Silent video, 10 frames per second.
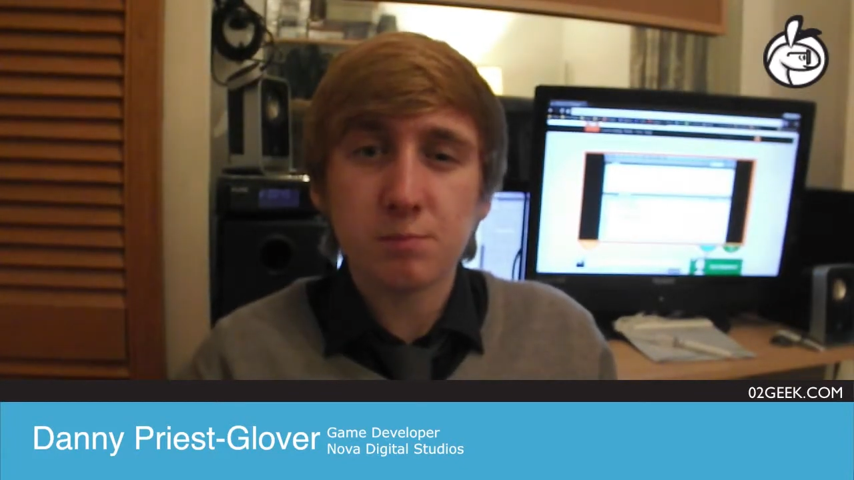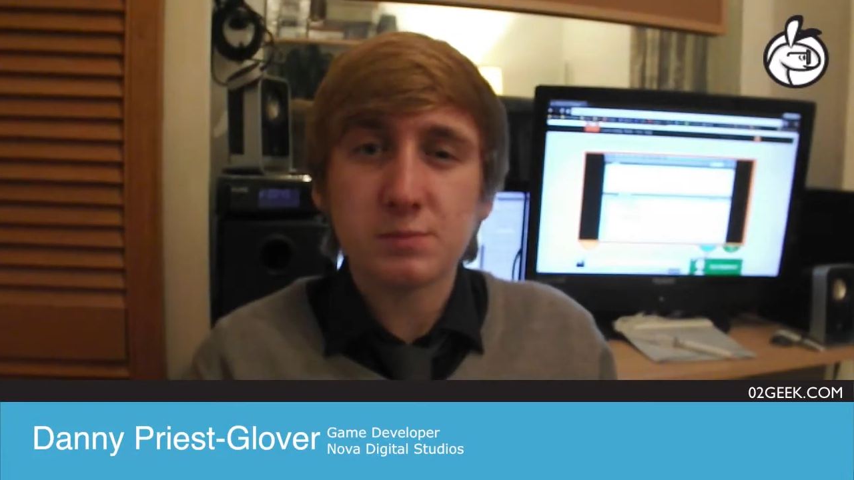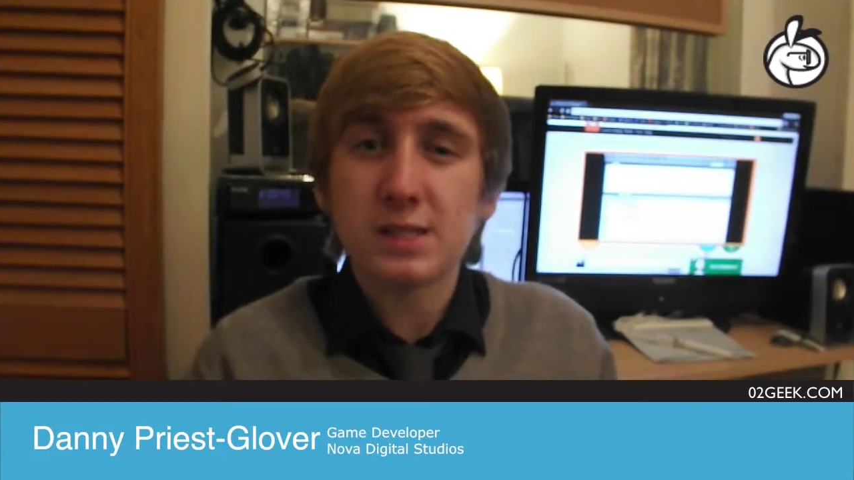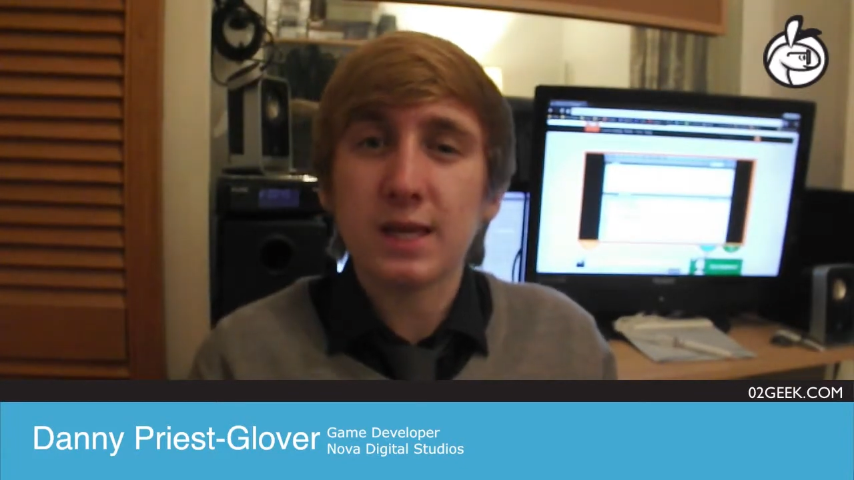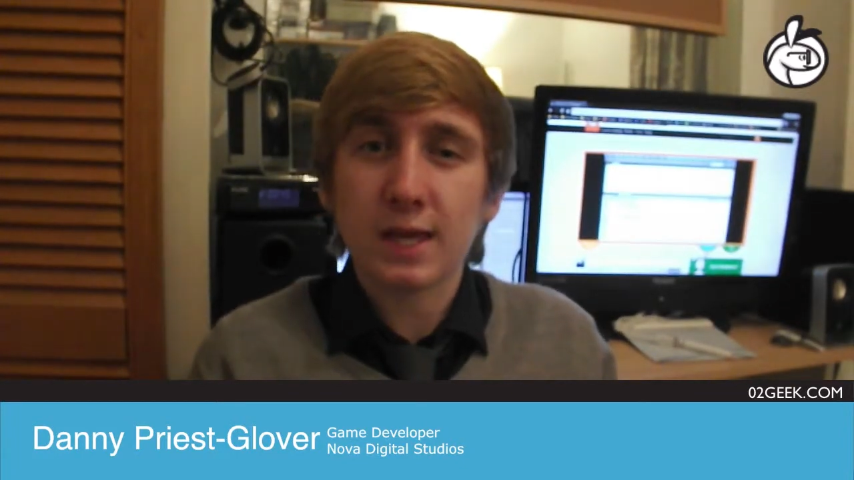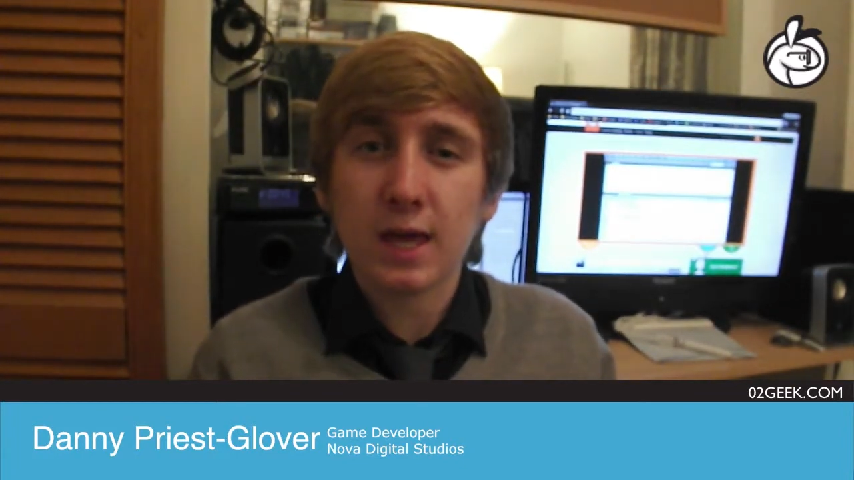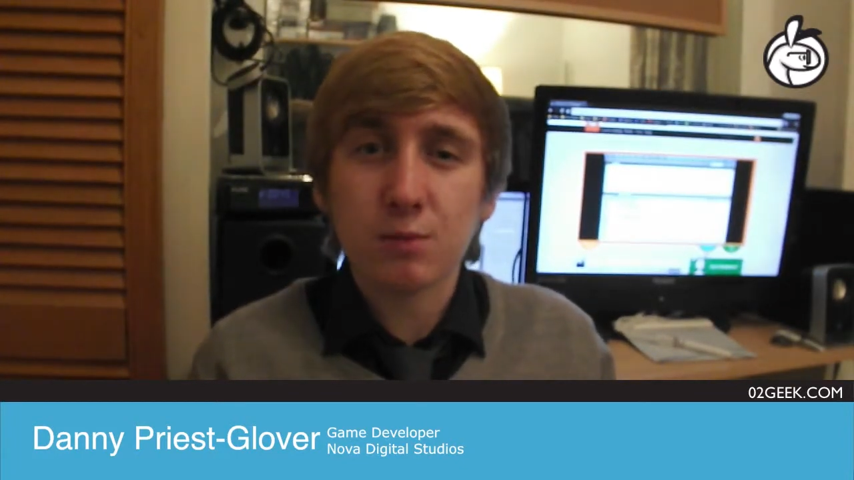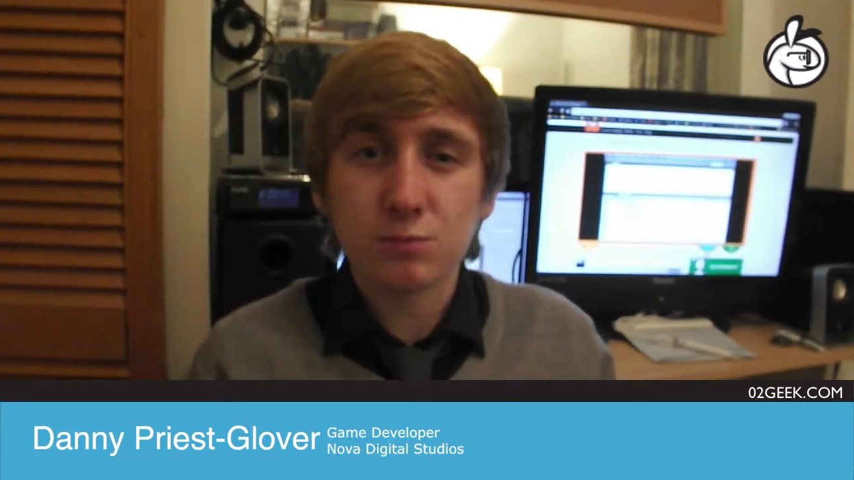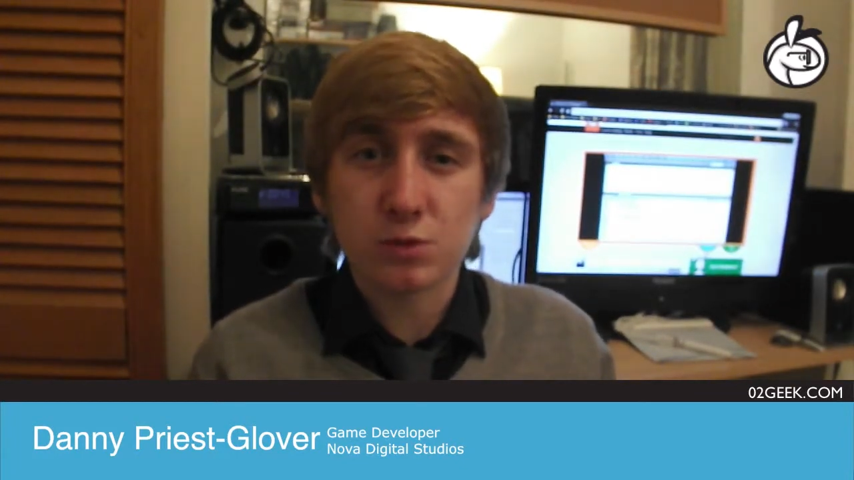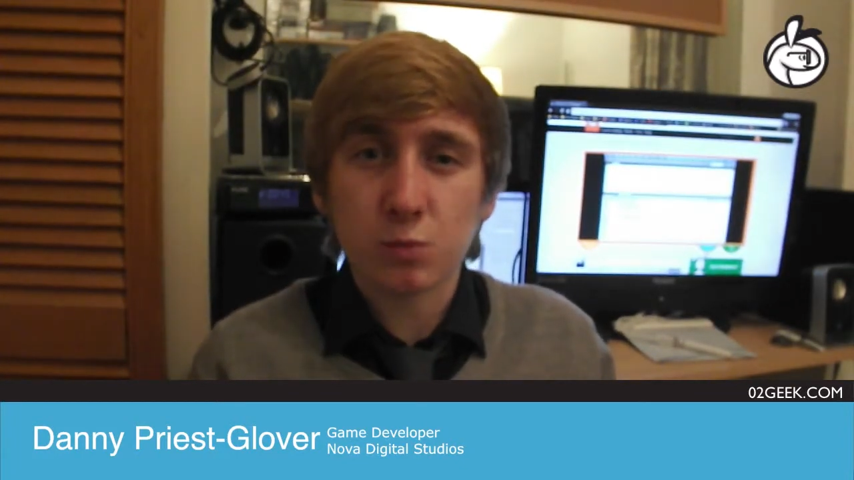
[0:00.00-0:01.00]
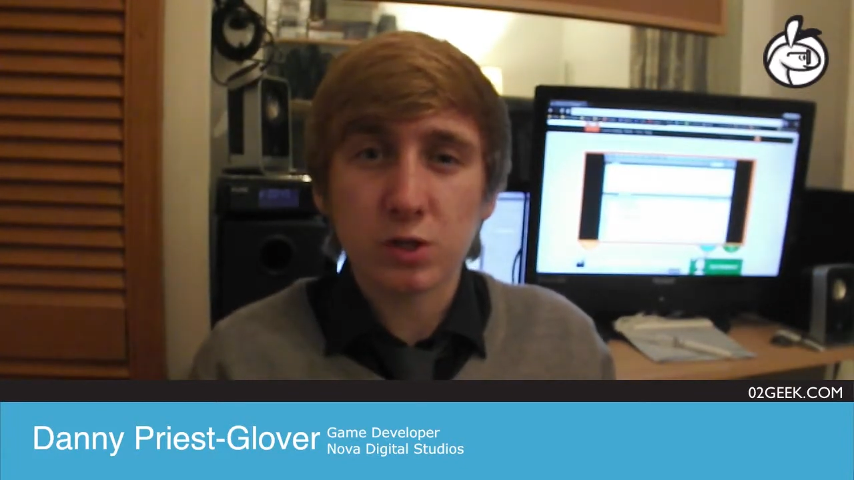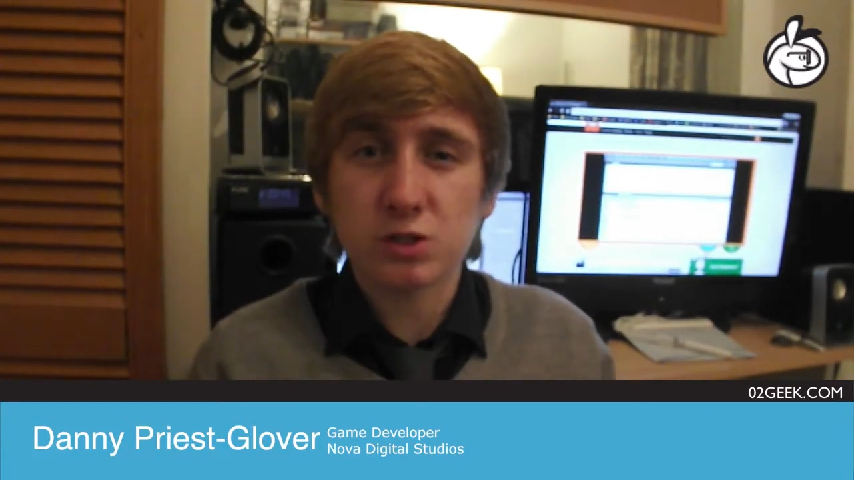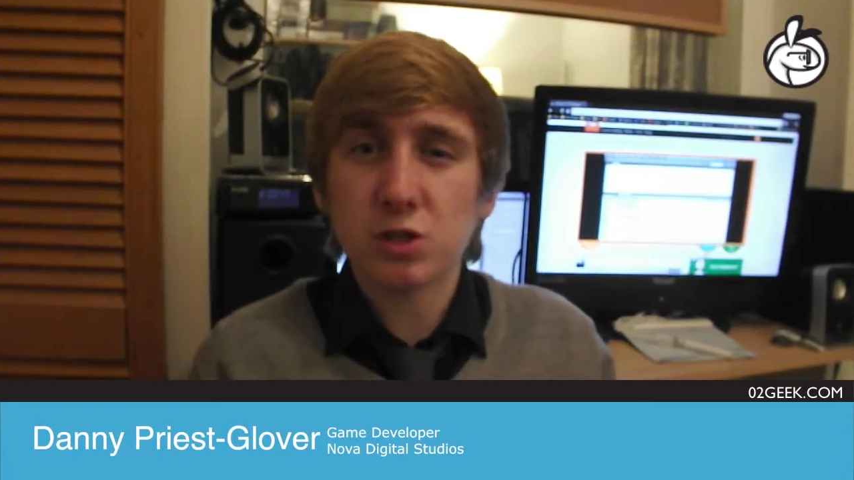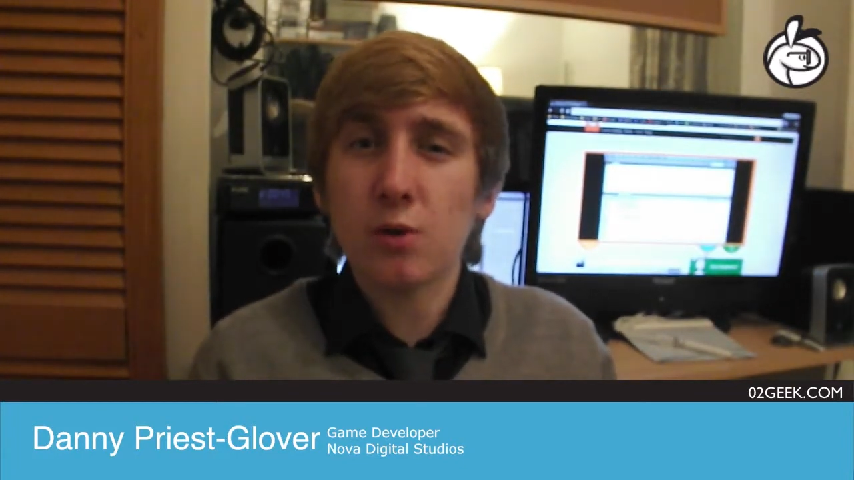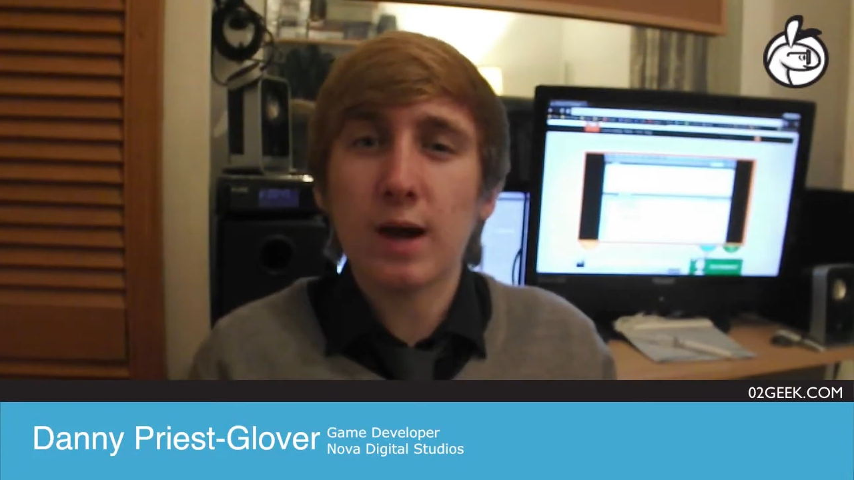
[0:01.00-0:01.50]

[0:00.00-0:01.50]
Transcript: seeing games and wanting to know